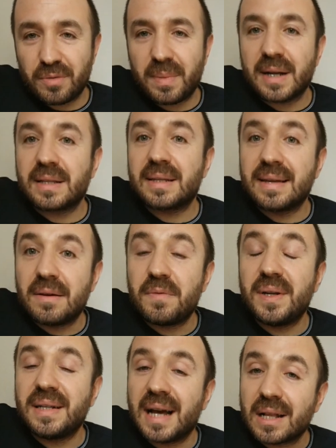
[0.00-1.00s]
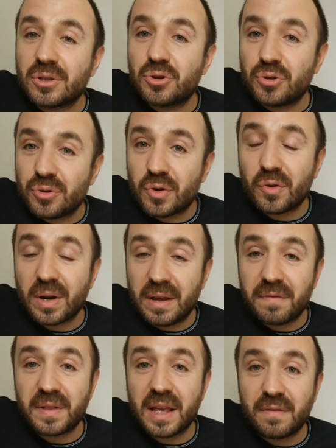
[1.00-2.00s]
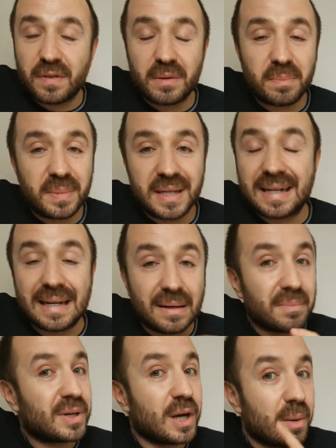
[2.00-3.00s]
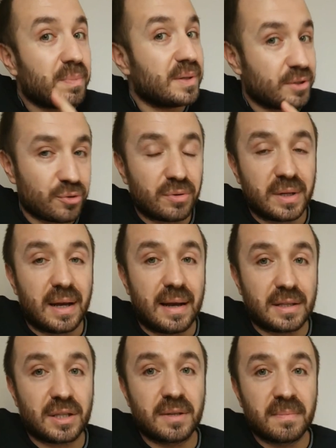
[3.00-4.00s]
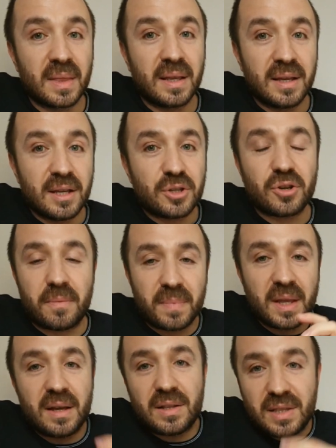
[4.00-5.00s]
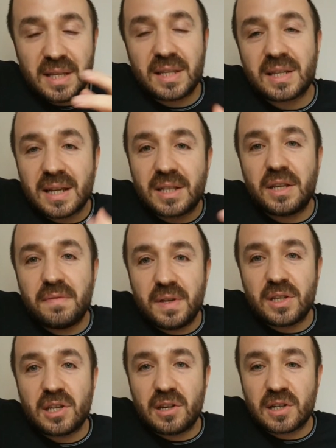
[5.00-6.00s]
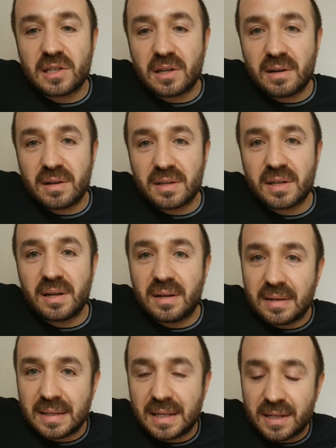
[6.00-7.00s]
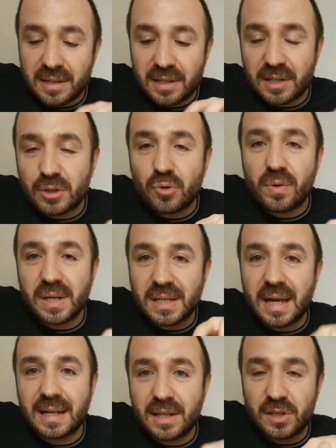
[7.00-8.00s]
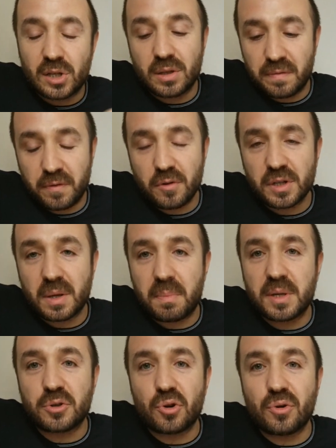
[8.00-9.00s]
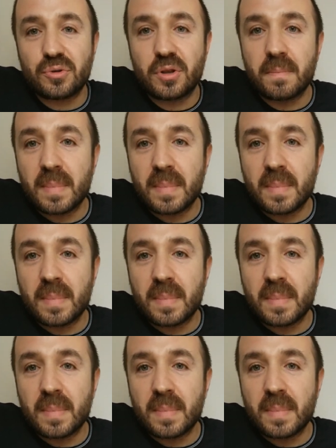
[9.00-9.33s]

but we're not sure if they will become couples or not. So, this TV series stars, the story is like this in the first episode.